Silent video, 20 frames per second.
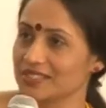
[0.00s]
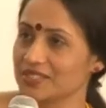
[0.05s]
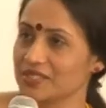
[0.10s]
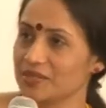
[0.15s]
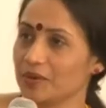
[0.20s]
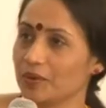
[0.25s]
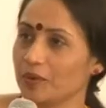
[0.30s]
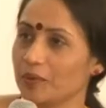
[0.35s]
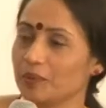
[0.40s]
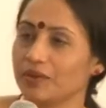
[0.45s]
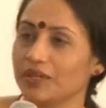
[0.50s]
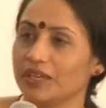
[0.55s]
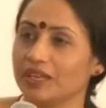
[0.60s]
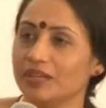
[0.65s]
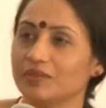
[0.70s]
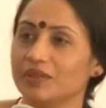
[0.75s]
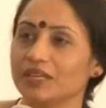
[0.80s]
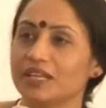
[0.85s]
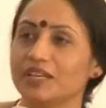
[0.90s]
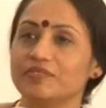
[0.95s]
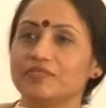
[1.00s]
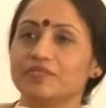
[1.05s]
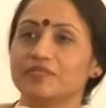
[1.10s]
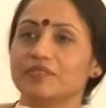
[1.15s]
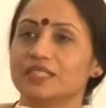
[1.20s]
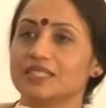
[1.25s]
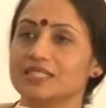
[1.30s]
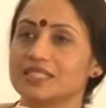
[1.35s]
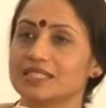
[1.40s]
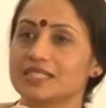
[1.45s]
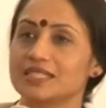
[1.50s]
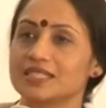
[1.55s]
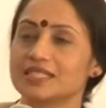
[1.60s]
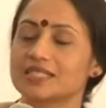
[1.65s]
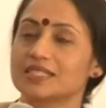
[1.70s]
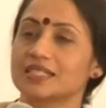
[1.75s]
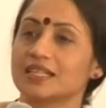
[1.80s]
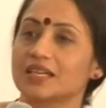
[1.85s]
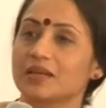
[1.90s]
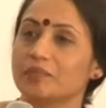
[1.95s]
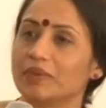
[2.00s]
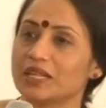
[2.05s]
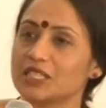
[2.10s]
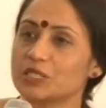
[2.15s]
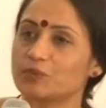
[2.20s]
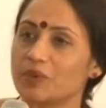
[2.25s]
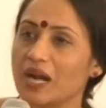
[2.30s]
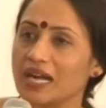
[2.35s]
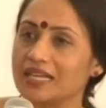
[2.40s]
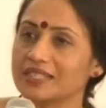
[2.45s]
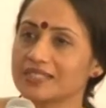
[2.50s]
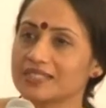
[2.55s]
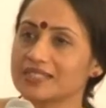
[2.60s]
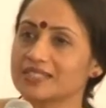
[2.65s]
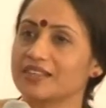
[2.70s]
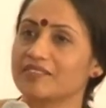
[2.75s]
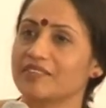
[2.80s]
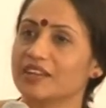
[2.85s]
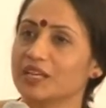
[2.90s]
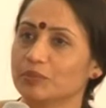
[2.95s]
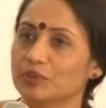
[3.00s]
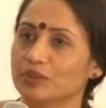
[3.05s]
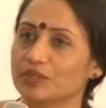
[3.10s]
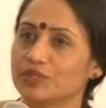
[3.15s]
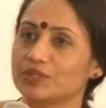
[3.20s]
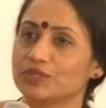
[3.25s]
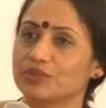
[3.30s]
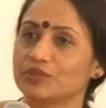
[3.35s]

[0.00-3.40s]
So even if this best practice is available to,